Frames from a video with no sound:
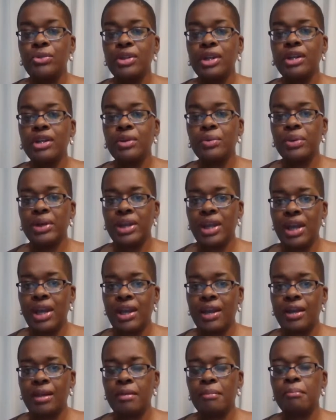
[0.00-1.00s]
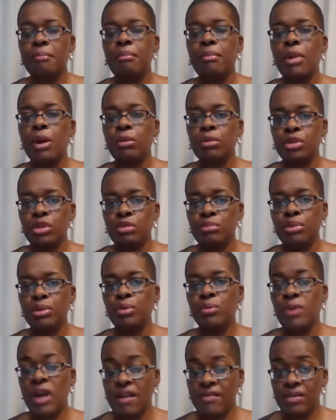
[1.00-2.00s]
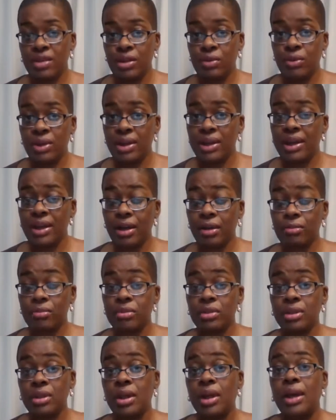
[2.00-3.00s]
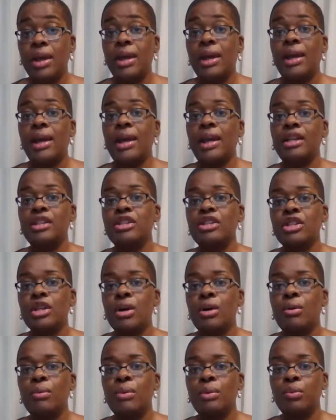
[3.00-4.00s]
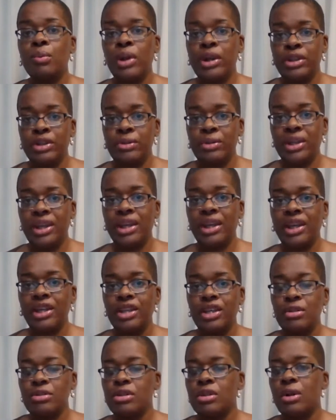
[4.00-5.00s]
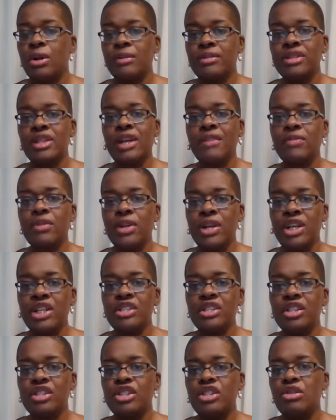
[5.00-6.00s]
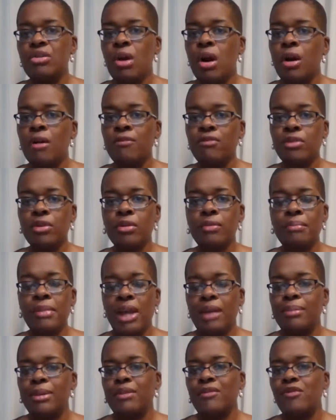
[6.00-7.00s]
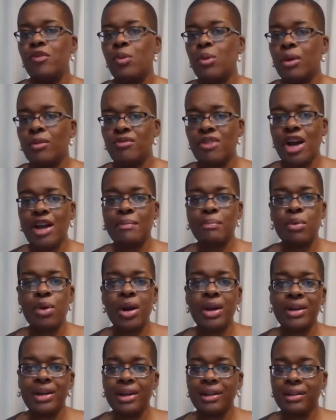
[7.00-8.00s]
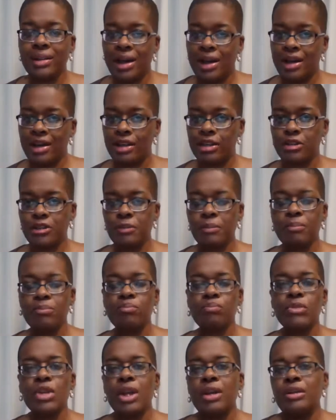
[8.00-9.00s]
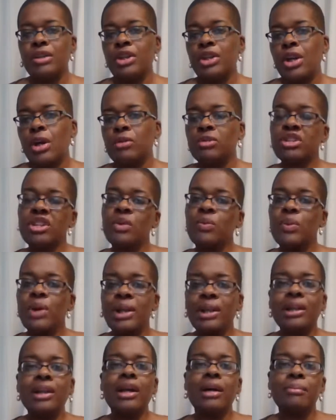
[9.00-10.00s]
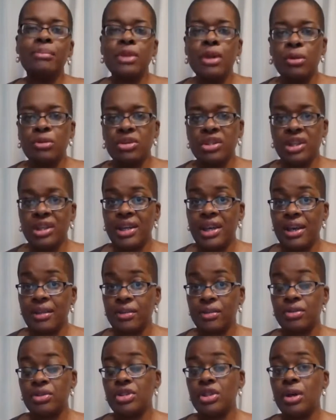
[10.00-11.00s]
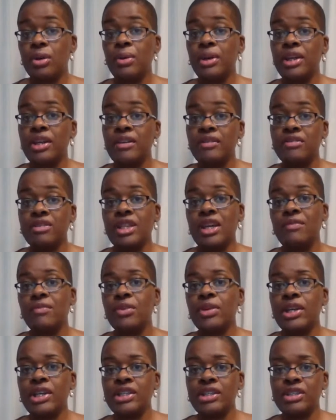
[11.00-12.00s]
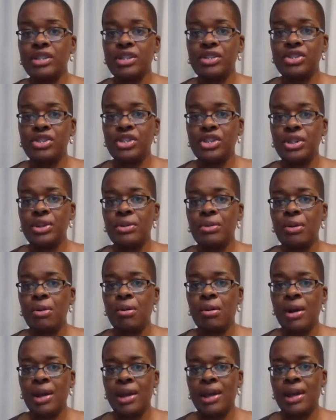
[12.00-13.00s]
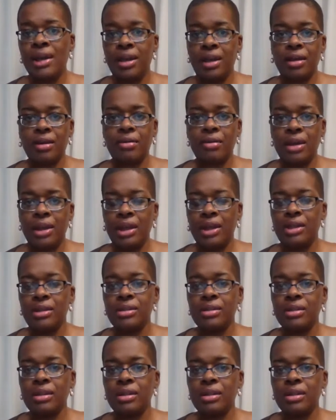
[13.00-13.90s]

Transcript: can create multiple revenue accounts. And so what you can do, so say for instance, you offer maybe 4 or 5 product lines, somewhat lump those together. So if say for instance, you are a hair and